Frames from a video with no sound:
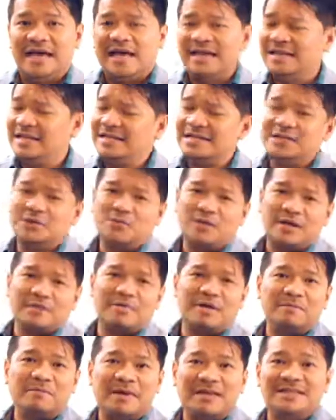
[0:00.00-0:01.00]
And this is
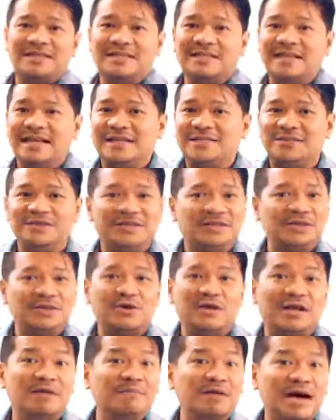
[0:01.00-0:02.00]
what my presentation
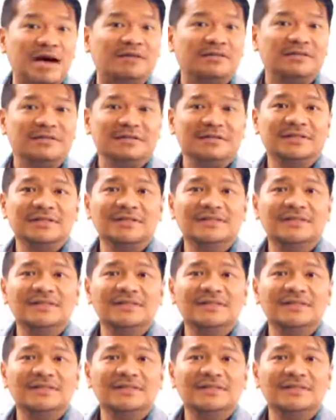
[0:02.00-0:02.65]
is all about.